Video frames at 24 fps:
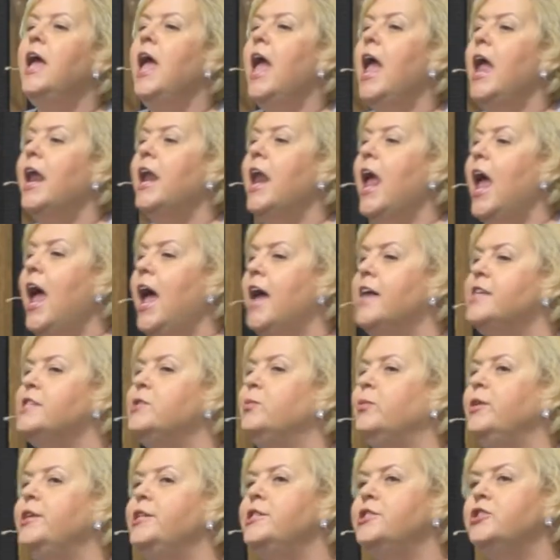And as
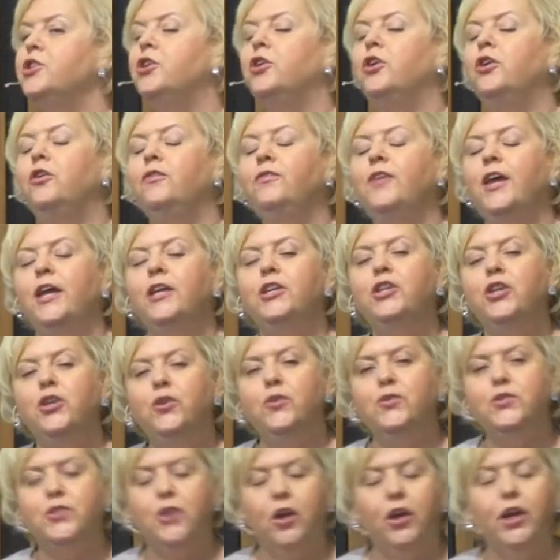we serve and
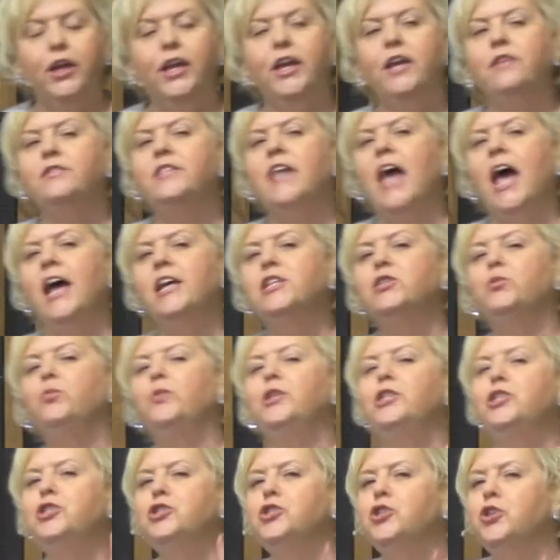use our gifts, as
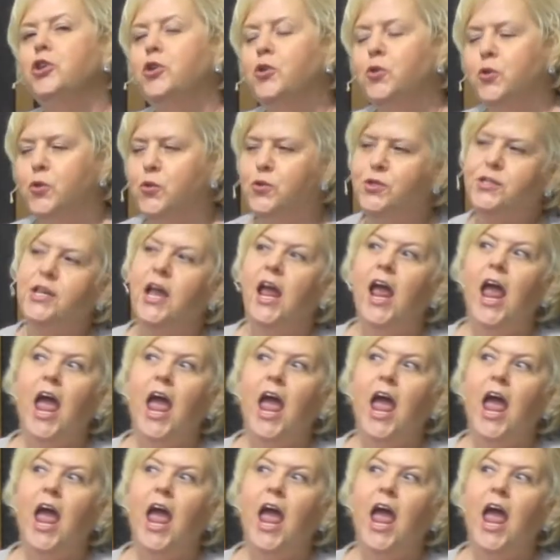we choose,